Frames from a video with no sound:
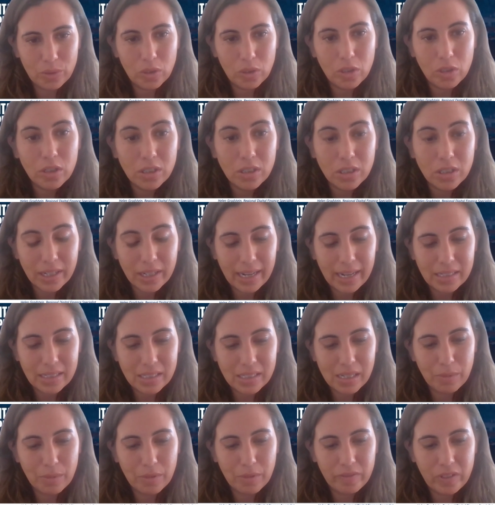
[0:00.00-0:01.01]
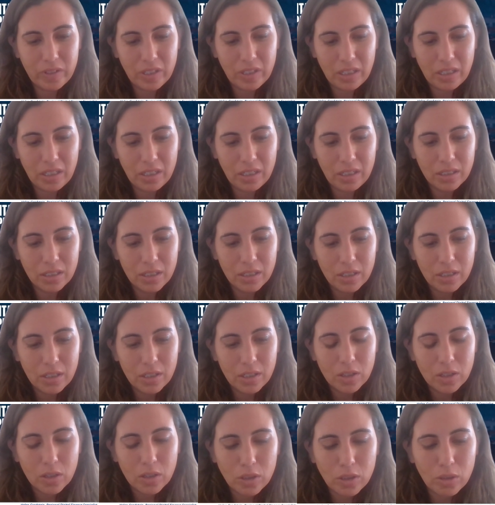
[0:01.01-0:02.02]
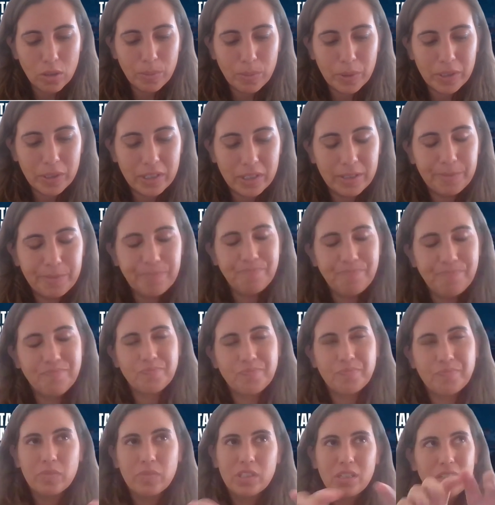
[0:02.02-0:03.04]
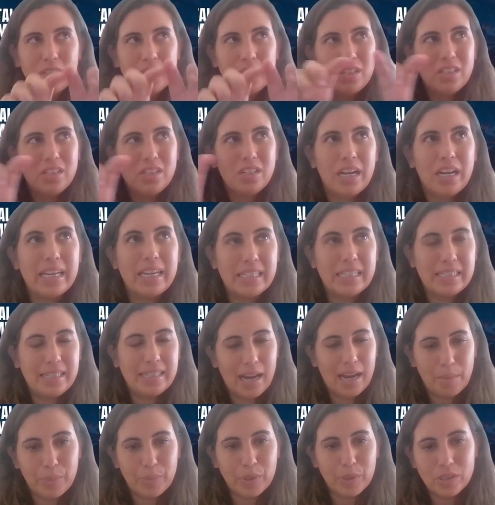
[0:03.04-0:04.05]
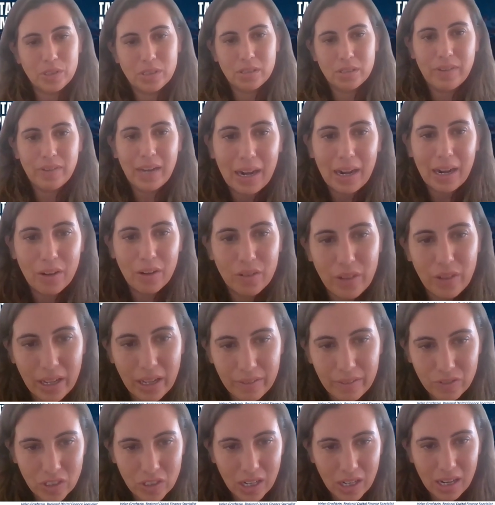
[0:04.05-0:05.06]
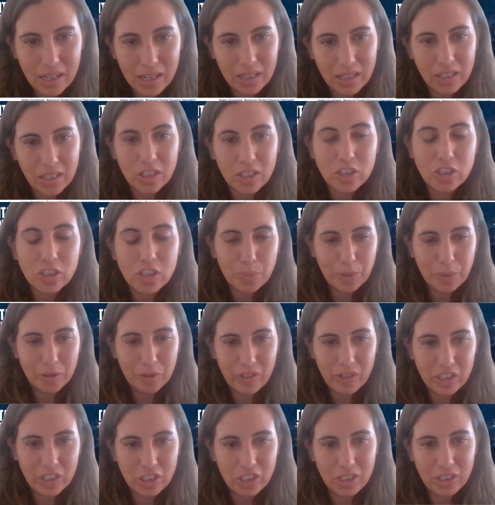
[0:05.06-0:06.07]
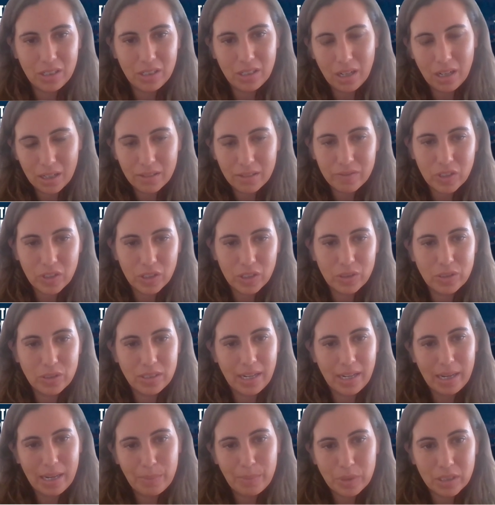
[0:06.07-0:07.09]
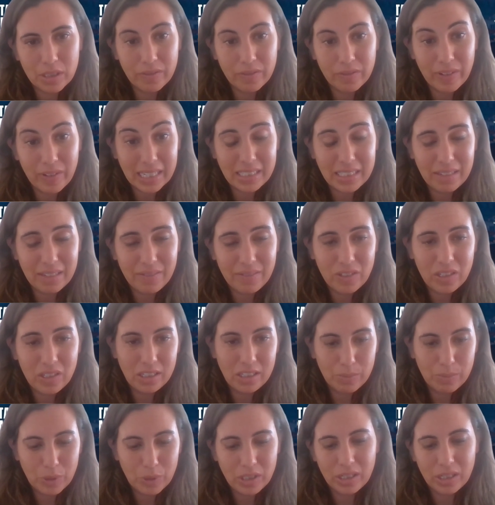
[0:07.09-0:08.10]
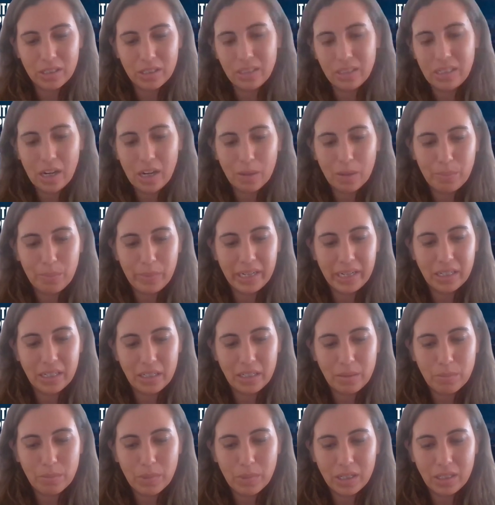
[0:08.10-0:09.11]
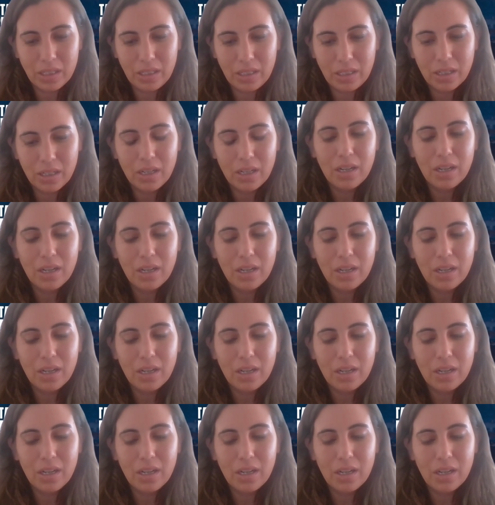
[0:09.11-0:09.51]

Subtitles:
look at some of the global examples of how they've done the supervision of those types of activities, particularly non-bank e-money,